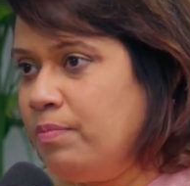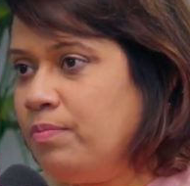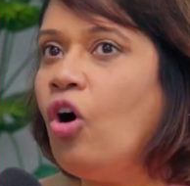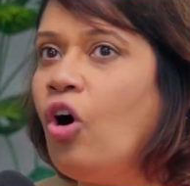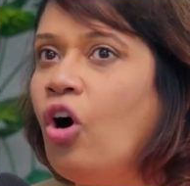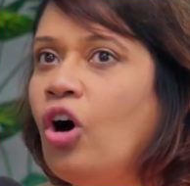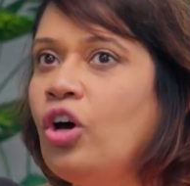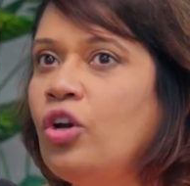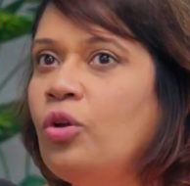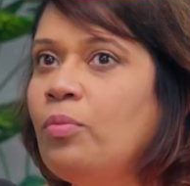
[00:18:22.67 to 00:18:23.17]

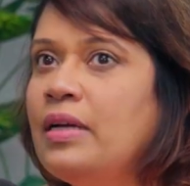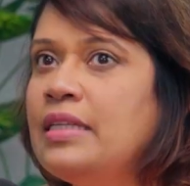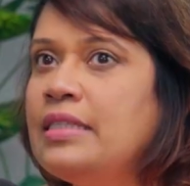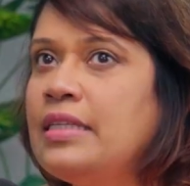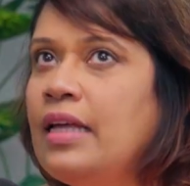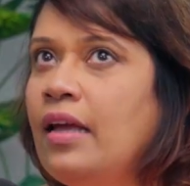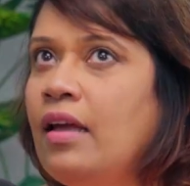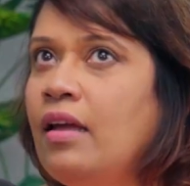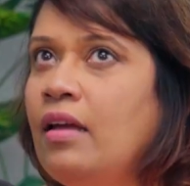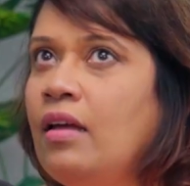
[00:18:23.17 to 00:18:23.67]
Or you might
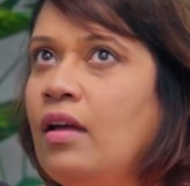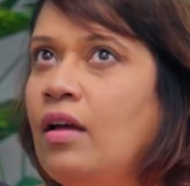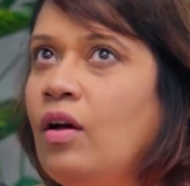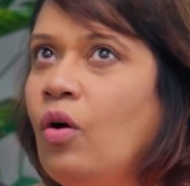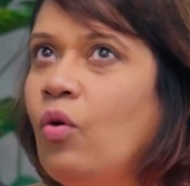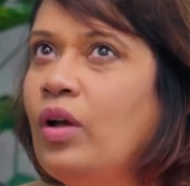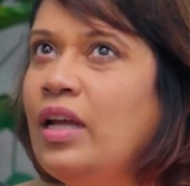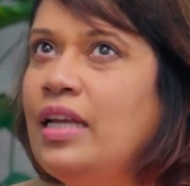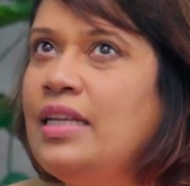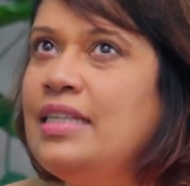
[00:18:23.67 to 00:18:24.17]
say,
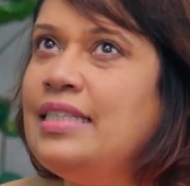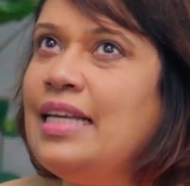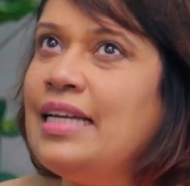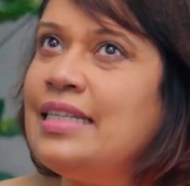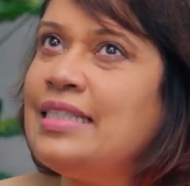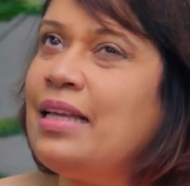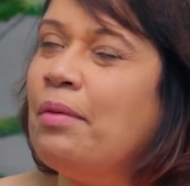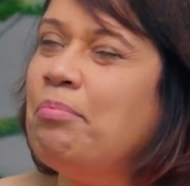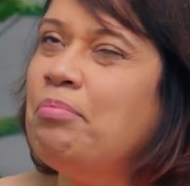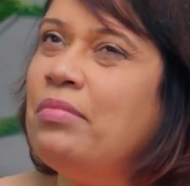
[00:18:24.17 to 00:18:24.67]
okay, is there
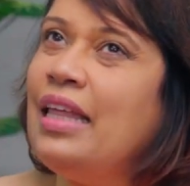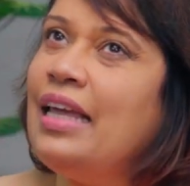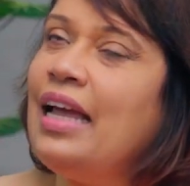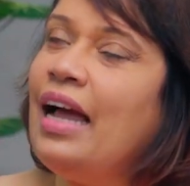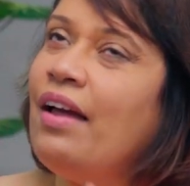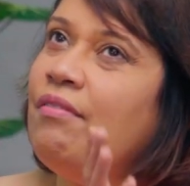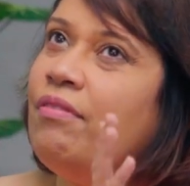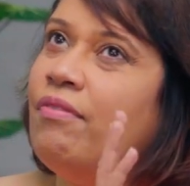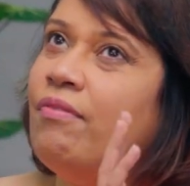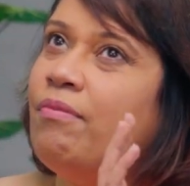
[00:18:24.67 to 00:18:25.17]
something
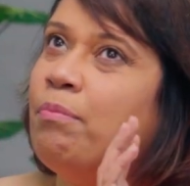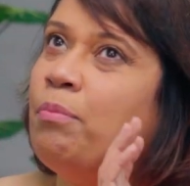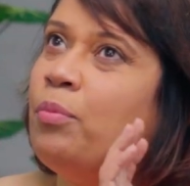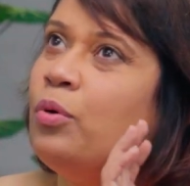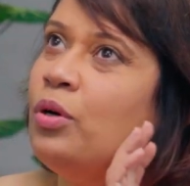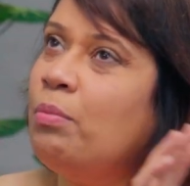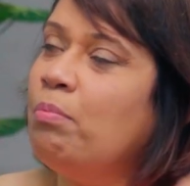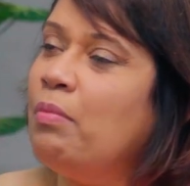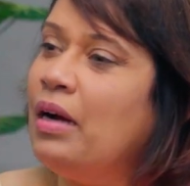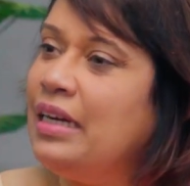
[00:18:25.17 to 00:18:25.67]
I've
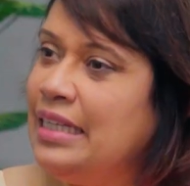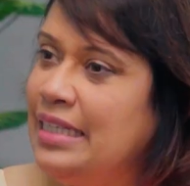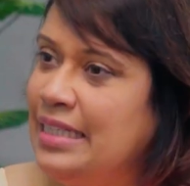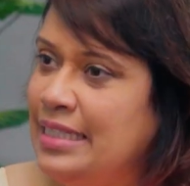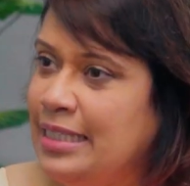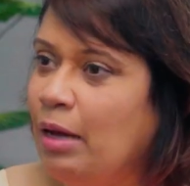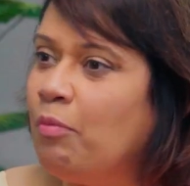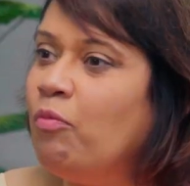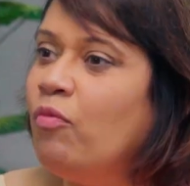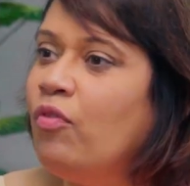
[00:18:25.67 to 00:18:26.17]
put money
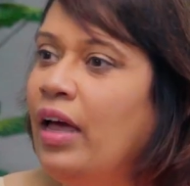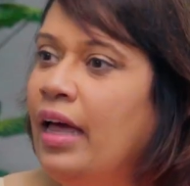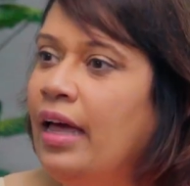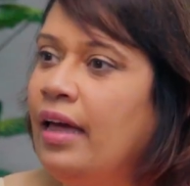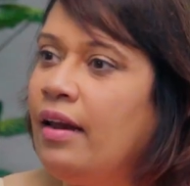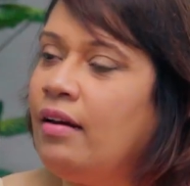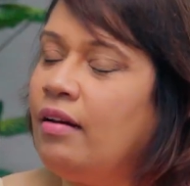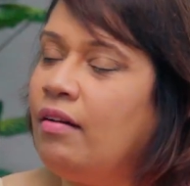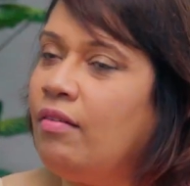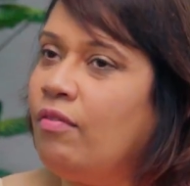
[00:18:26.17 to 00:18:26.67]

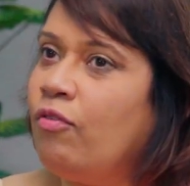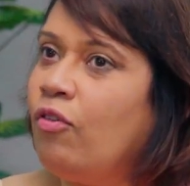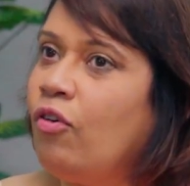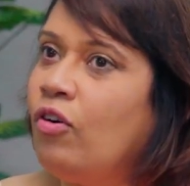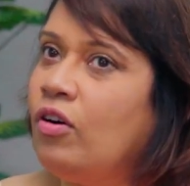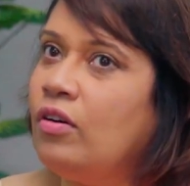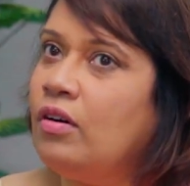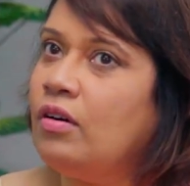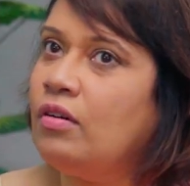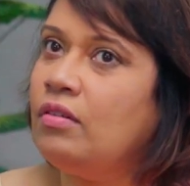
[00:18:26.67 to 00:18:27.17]
somewhere
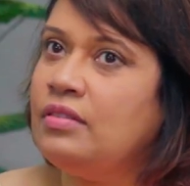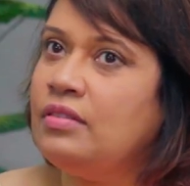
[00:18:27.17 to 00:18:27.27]
for,